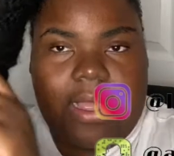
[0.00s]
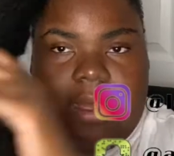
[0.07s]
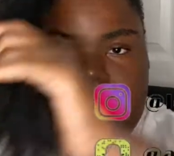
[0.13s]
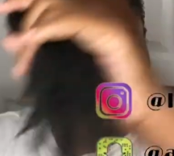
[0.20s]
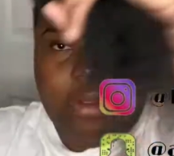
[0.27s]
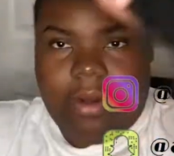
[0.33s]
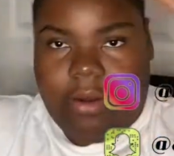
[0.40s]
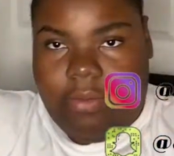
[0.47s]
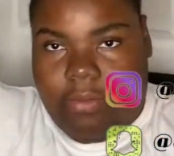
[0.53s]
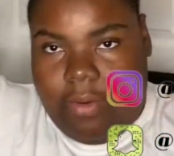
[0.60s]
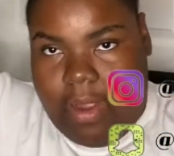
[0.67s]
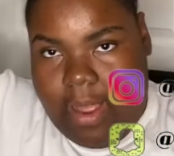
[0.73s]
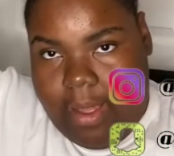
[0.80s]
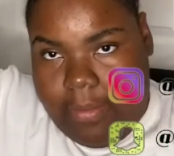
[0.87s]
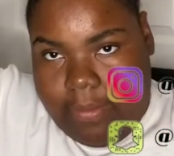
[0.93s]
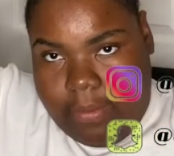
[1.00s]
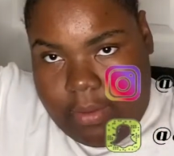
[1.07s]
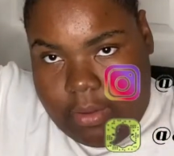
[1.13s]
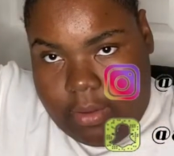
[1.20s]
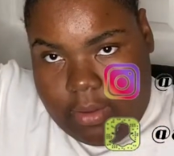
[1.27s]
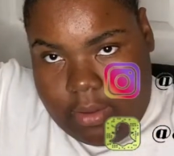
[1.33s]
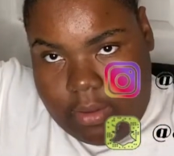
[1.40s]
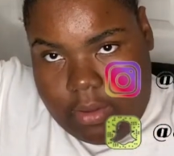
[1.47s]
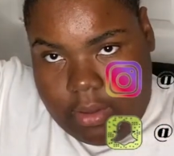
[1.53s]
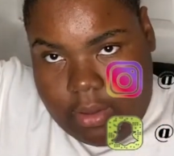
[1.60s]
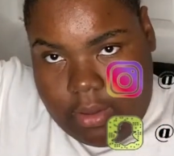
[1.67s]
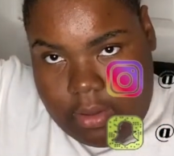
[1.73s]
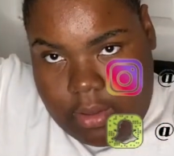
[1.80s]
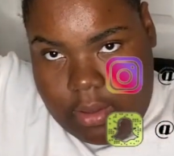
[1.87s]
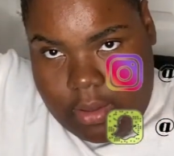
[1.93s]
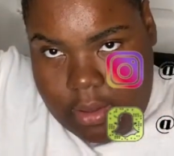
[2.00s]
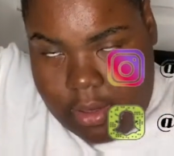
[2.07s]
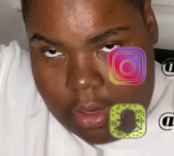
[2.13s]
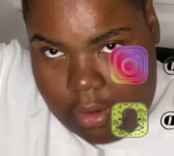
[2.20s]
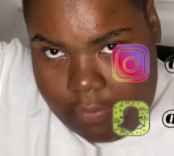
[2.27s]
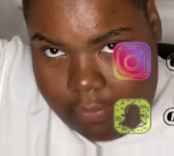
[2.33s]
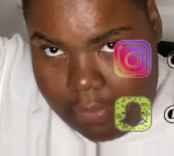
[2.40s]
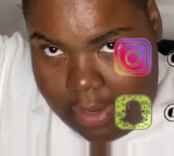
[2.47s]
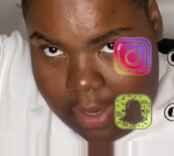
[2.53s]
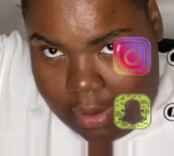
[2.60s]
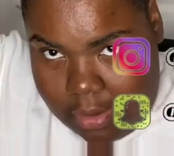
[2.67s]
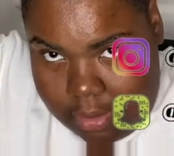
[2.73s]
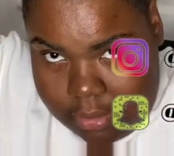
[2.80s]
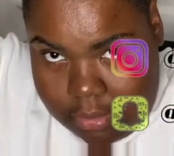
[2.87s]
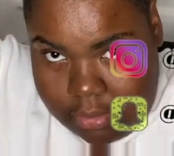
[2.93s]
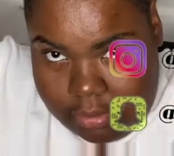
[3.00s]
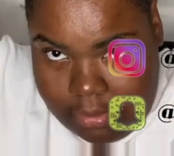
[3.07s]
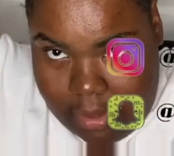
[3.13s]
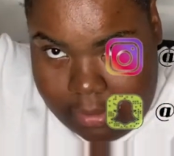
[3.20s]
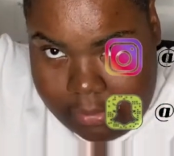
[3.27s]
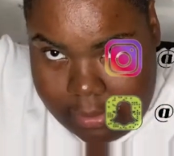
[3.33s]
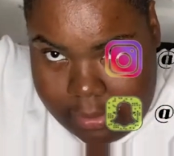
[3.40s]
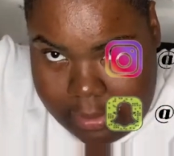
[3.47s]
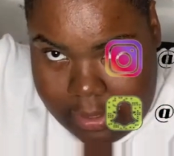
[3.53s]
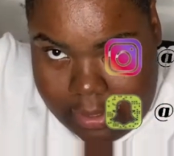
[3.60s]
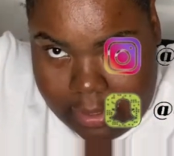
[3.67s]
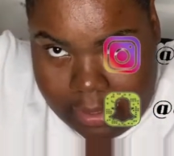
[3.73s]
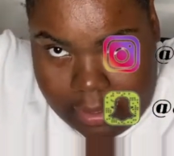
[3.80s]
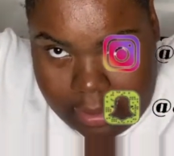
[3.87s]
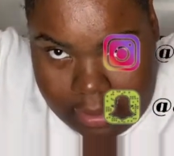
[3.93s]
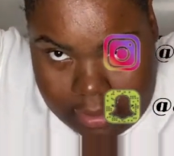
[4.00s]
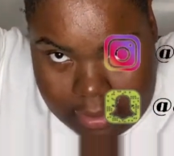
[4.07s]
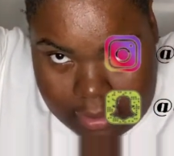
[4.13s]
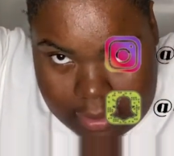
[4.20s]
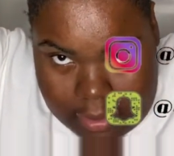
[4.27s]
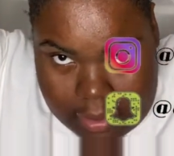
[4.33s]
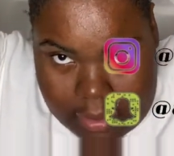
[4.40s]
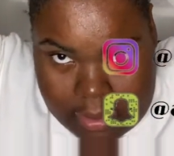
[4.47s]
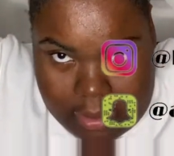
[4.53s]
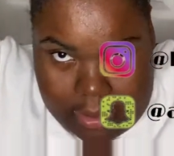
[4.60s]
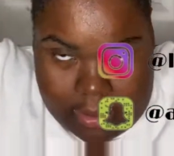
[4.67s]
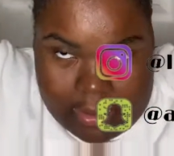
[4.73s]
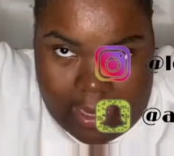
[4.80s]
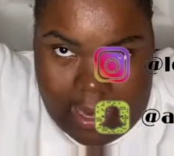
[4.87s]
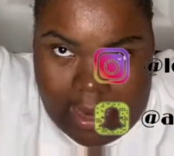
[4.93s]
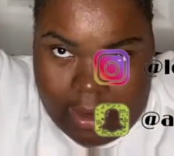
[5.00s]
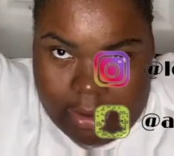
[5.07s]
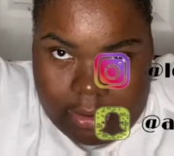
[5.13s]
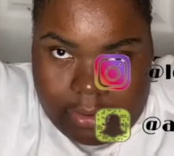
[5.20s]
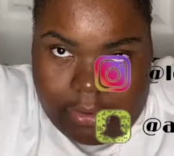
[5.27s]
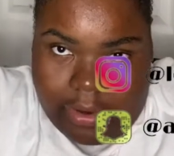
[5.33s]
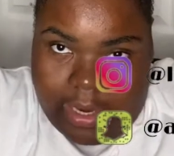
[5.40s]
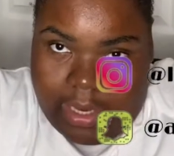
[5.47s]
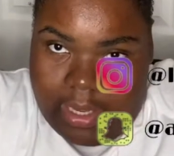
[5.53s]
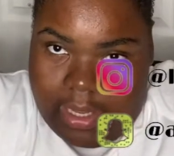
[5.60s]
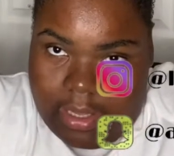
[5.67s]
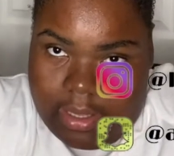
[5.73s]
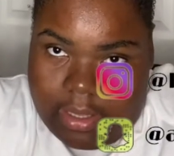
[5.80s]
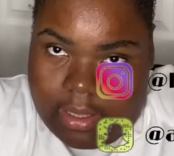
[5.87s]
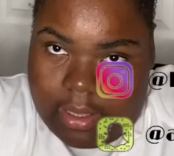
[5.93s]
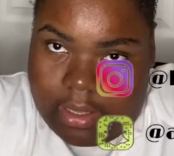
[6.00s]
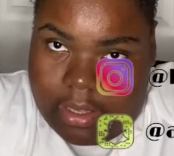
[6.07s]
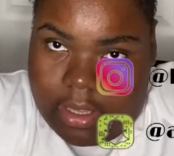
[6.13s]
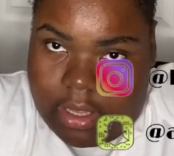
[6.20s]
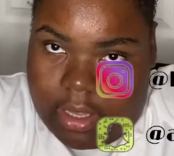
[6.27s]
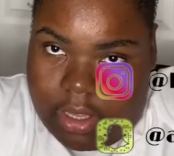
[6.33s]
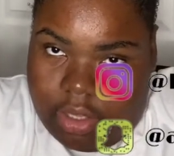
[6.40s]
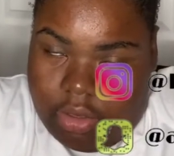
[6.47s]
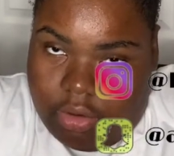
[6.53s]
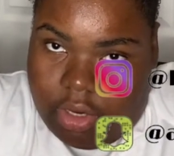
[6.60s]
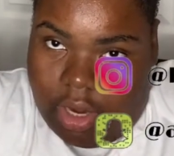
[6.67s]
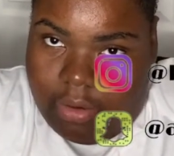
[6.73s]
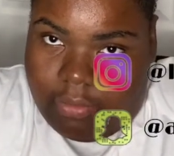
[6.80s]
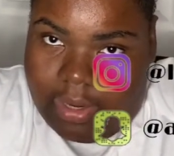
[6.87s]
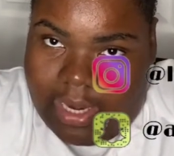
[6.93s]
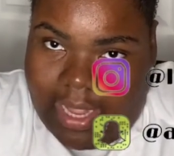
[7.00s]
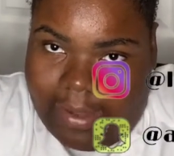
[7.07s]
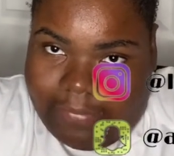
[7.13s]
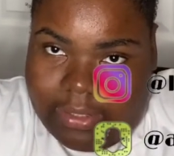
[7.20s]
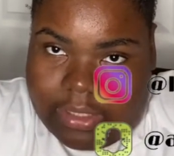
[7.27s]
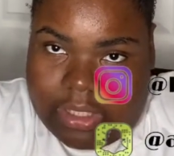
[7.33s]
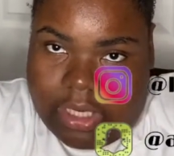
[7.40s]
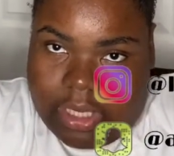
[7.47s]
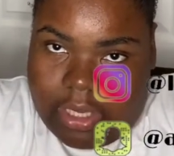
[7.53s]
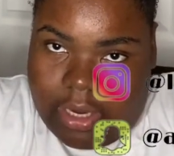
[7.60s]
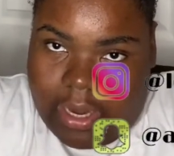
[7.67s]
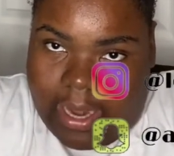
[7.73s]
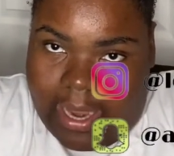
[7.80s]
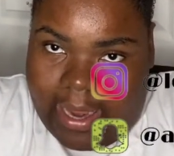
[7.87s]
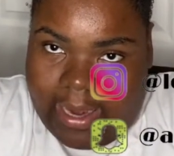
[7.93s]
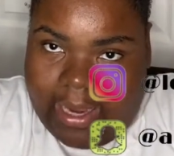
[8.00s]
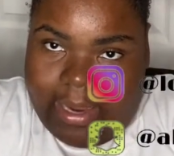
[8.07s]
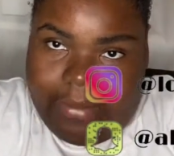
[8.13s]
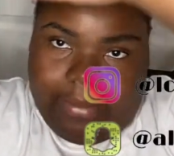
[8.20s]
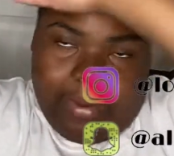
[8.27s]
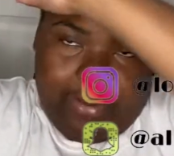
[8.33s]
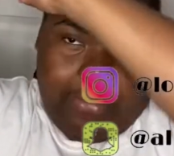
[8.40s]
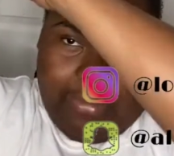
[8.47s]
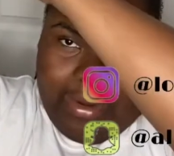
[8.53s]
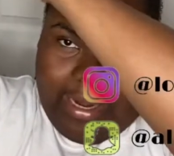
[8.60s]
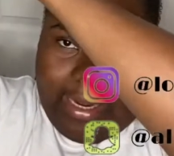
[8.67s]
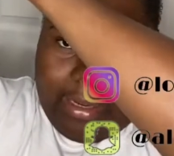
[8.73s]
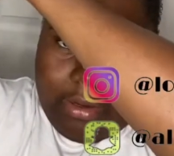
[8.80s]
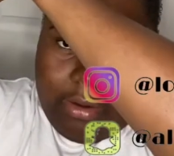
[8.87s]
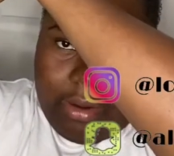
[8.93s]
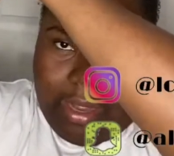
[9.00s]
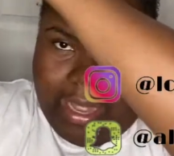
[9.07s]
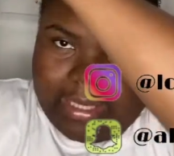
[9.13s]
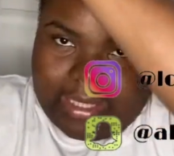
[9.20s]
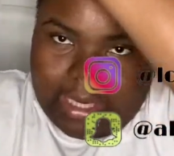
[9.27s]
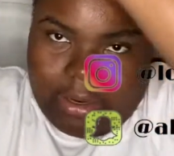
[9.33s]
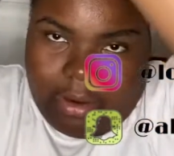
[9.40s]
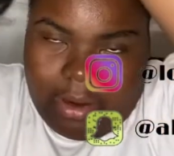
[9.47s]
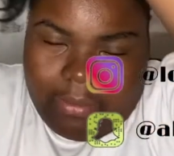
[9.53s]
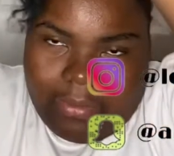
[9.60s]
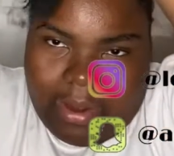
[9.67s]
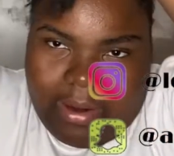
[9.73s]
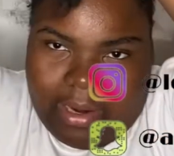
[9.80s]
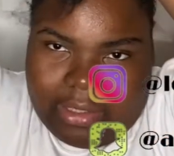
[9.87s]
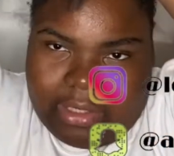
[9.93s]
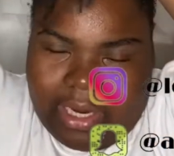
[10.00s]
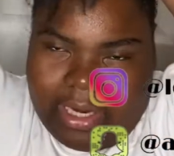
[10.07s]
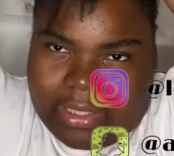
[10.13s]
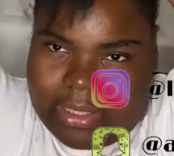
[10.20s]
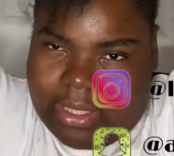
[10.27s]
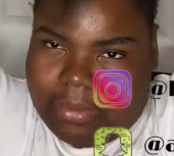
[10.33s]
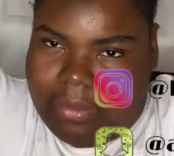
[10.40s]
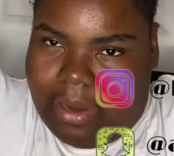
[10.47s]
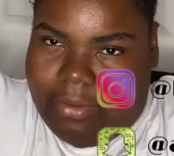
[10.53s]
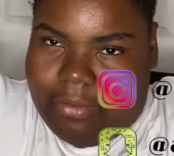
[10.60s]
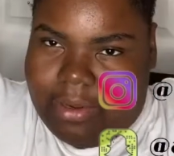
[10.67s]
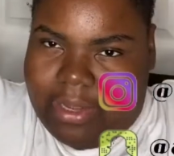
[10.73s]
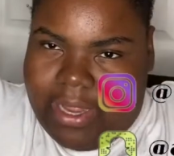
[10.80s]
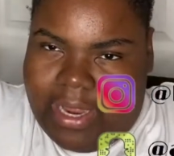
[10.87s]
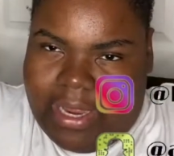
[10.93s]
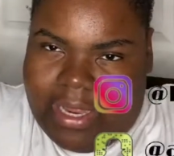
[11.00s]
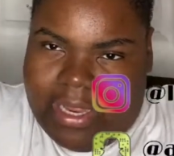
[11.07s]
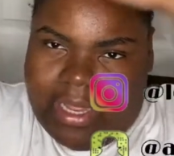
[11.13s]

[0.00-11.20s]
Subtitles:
going to wrap around my real hair. Now, granted, you don't really have to tuck your hair in, but as I go around, I try to tuck my real hair in